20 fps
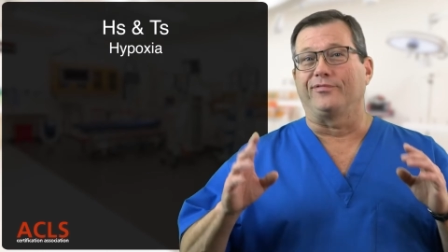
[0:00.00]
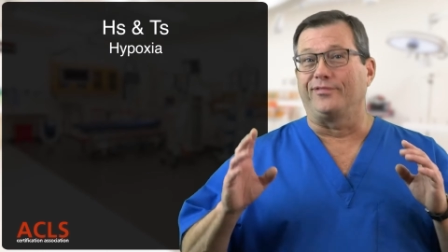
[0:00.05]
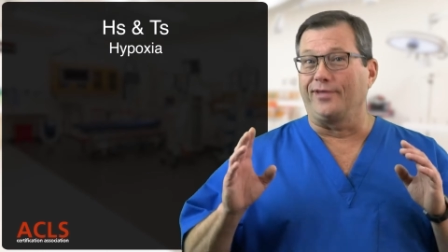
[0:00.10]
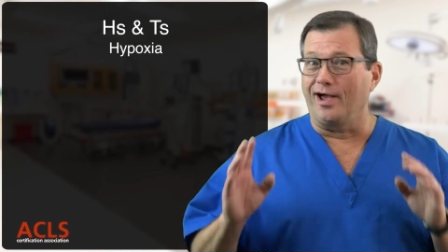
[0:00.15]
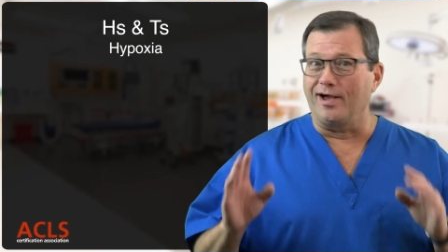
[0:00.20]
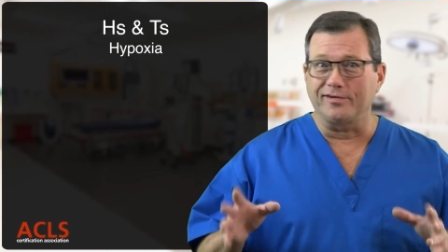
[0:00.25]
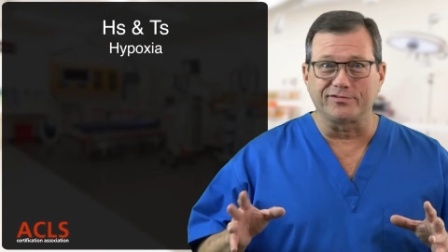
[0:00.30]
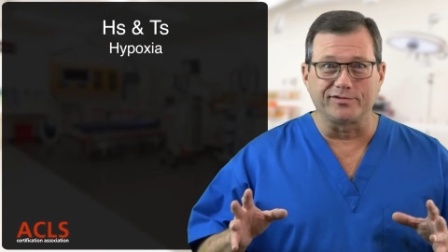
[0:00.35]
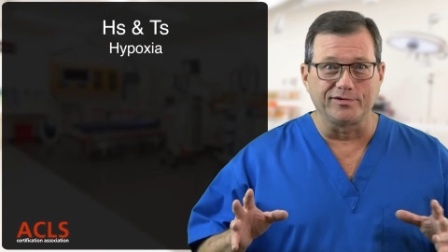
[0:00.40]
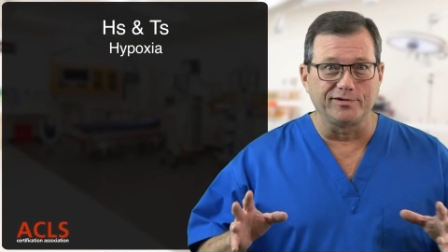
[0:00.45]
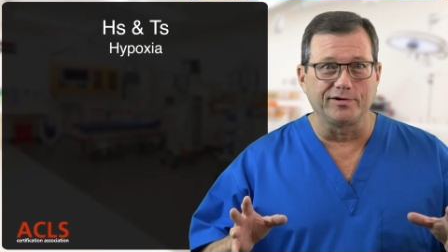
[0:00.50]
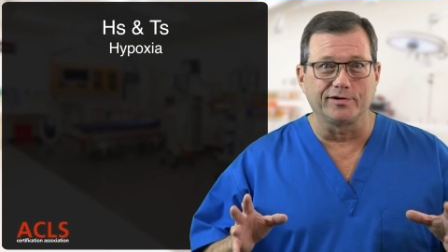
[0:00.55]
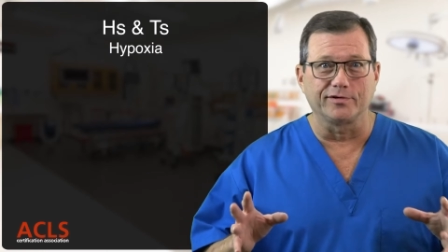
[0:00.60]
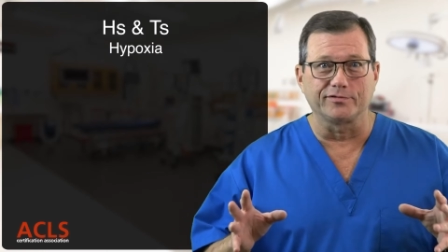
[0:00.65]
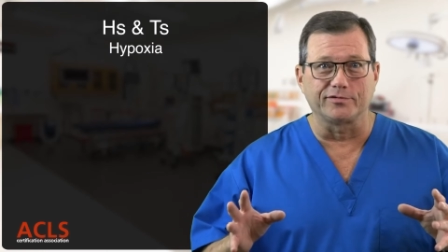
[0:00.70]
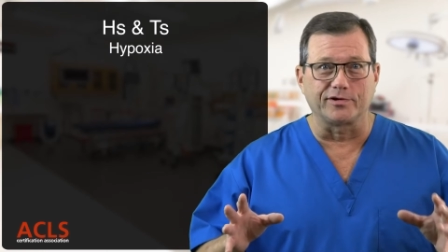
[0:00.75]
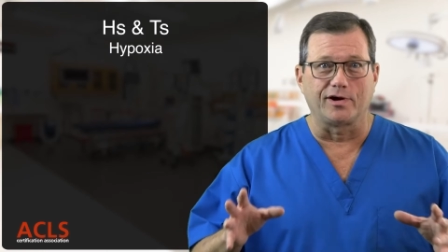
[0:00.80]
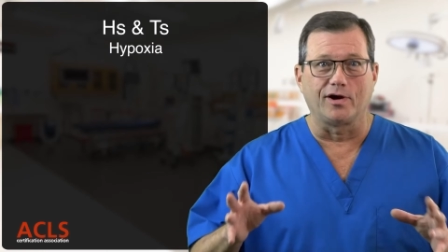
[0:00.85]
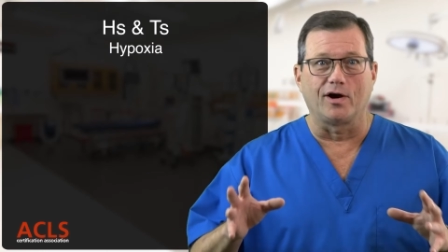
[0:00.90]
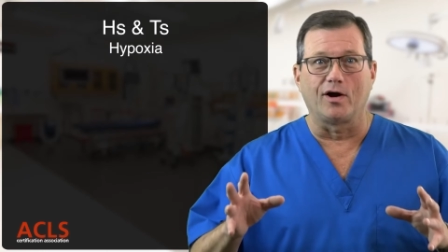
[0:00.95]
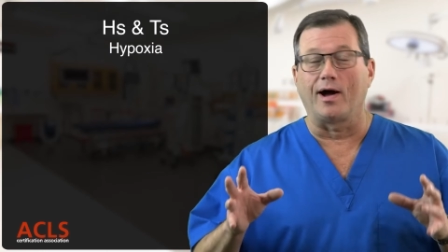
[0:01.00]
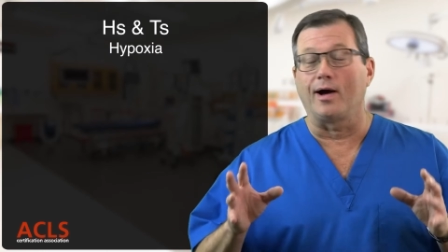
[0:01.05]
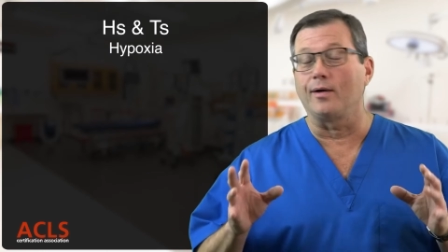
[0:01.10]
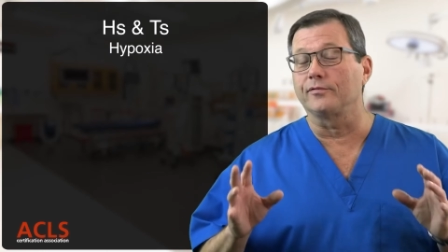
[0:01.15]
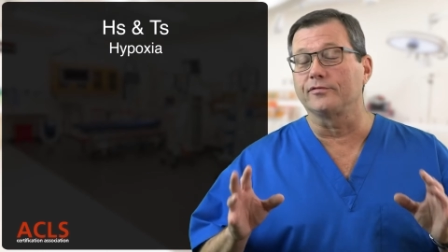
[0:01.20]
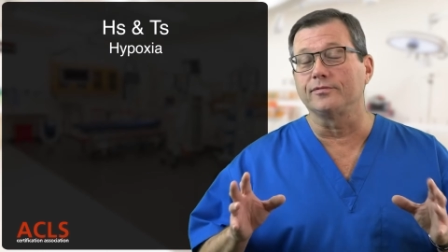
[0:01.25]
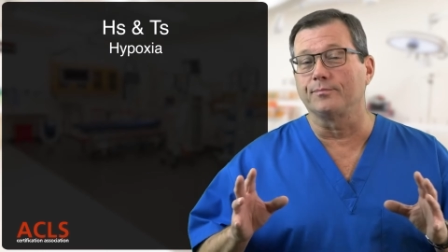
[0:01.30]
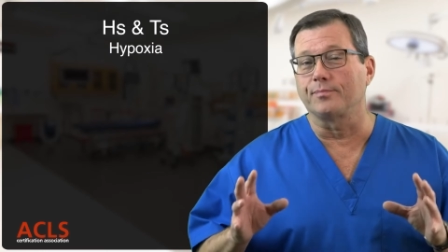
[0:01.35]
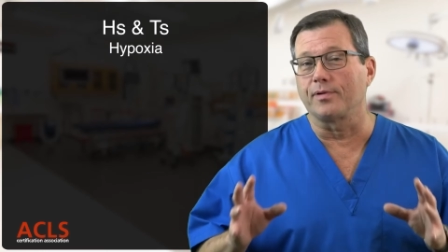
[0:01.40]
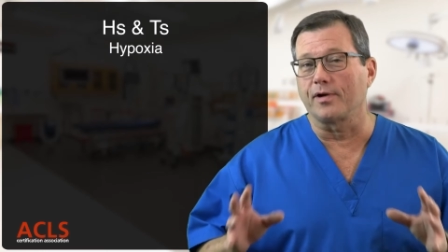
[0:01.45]
a thousand years ago, I
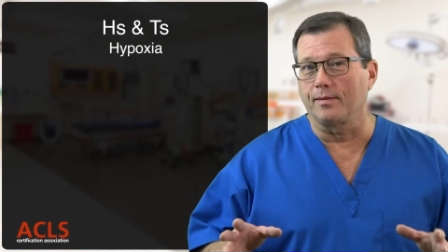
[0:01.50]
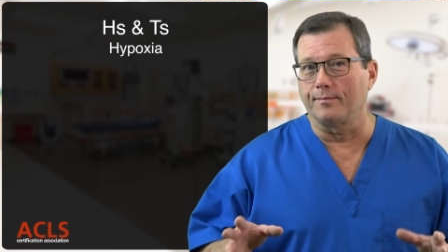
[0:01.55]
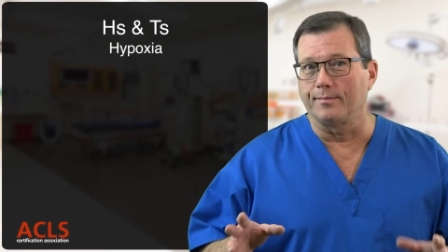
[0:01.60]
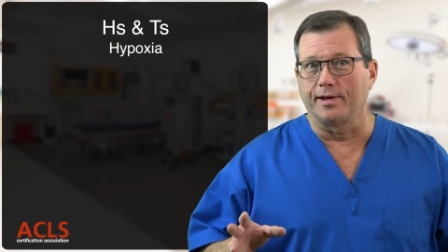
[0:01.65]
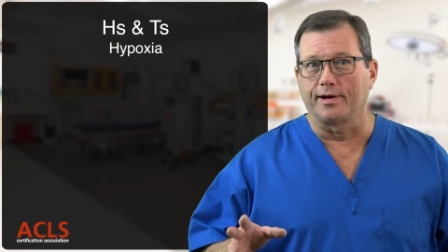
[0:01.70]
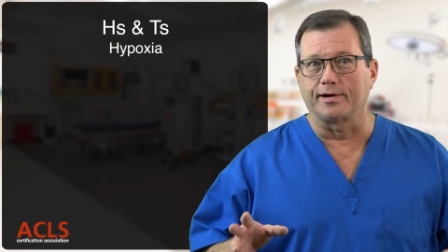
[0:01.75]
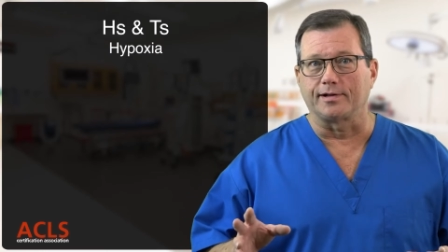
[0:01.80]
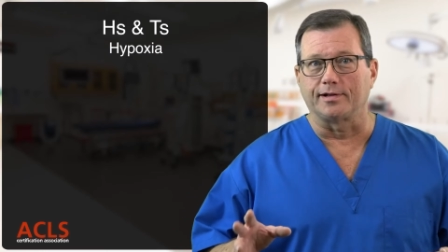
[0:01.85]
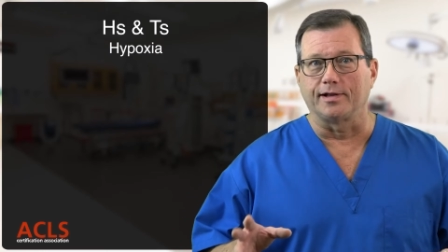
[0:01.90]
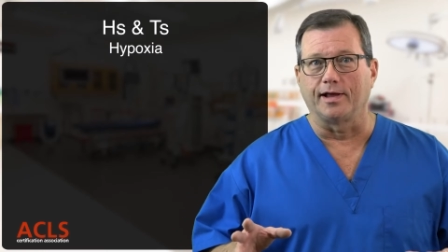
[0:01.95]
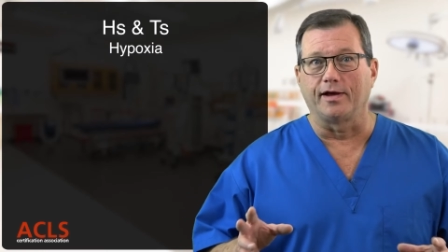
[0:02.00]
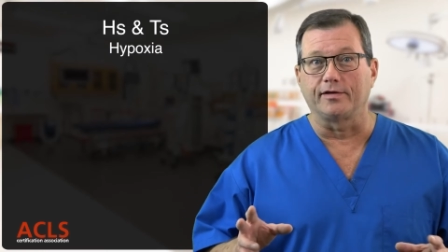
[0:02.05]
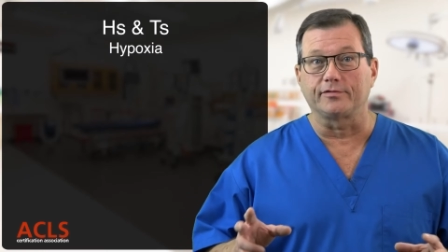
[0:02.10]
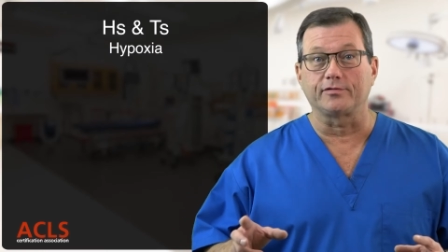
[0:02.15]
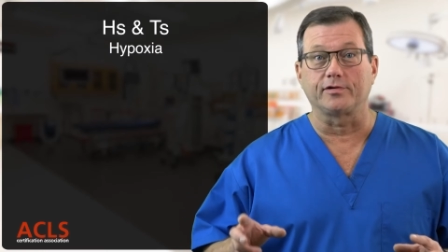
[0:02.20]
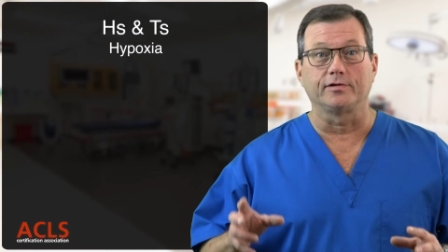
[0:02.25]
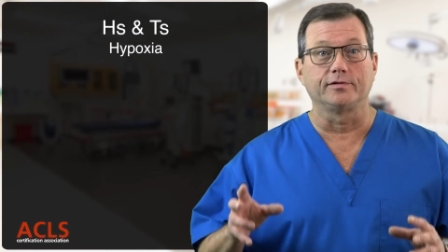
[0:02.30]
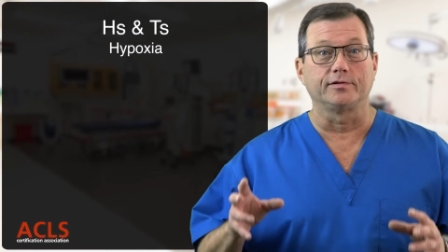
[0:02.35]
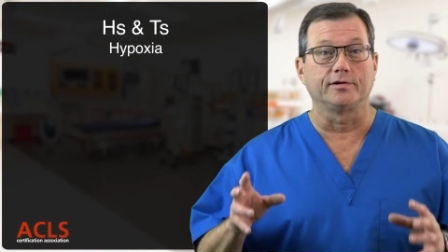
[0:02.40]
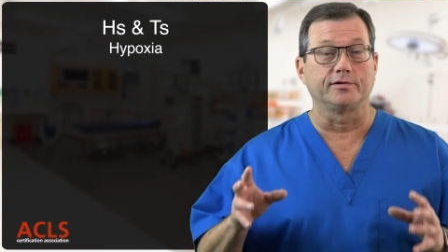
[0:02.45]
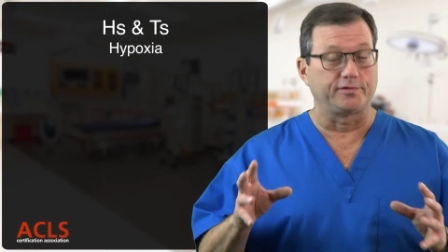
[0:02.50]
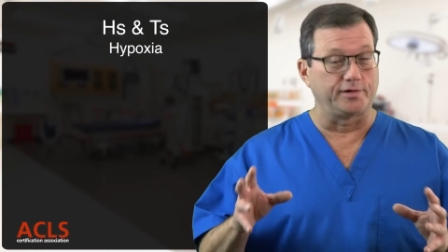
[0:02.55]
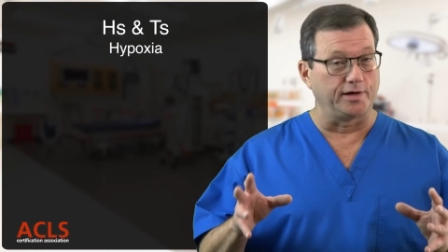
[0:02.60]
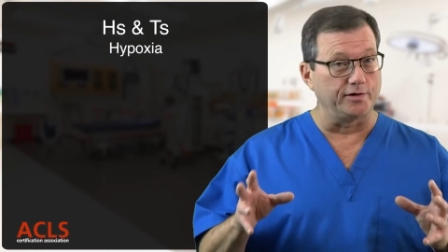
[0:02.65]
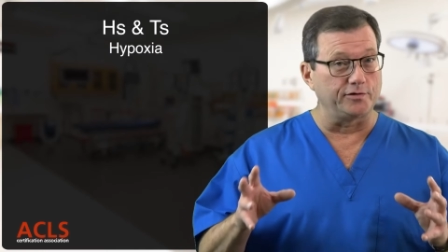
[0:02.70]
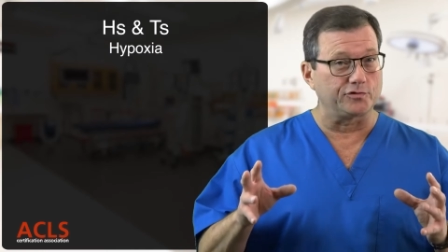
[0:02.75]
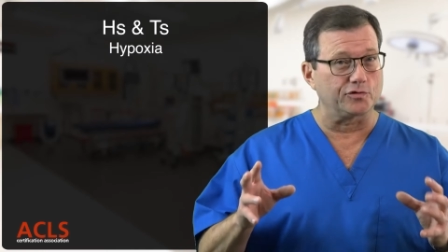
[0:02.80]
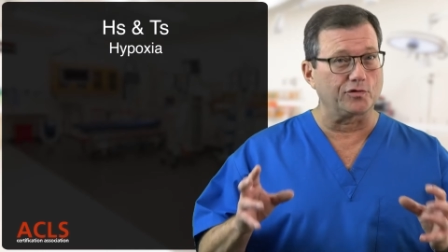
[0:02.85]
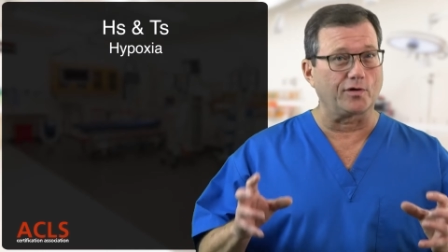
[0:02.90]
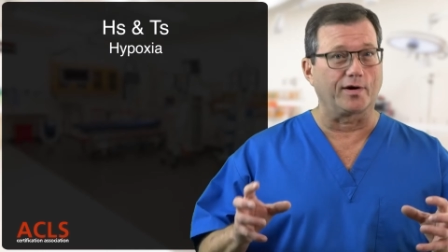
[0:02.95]
was in paramedic class and the
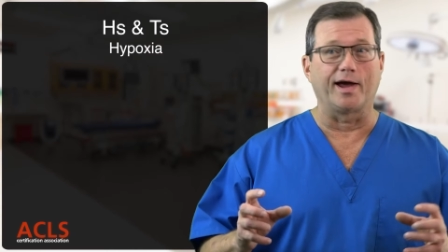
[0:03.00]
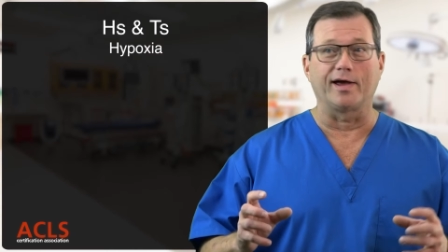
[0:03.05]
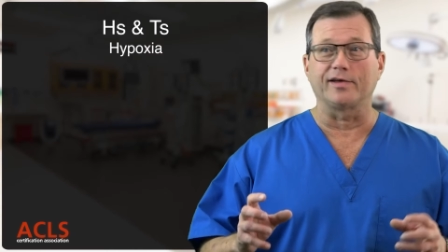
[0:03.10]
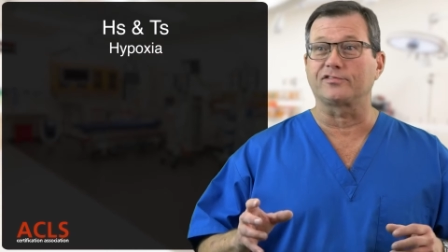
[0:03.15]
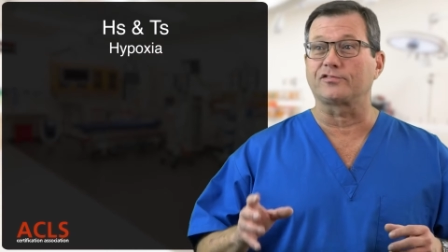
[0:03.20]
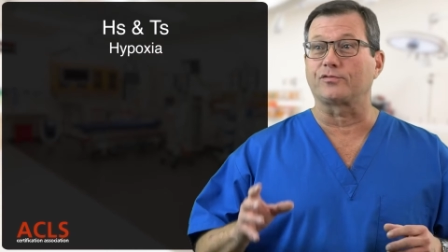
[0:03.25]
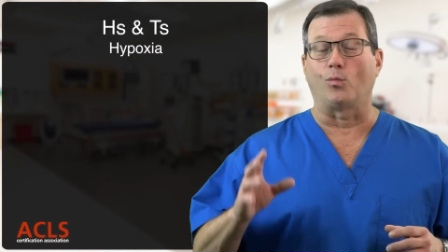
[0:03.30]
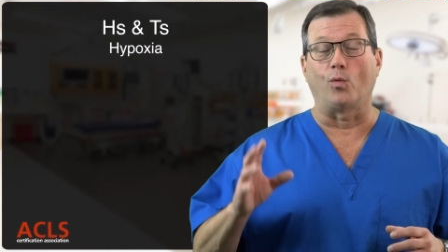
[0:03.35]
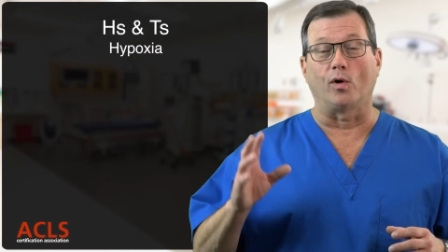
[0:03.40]
teacher asked,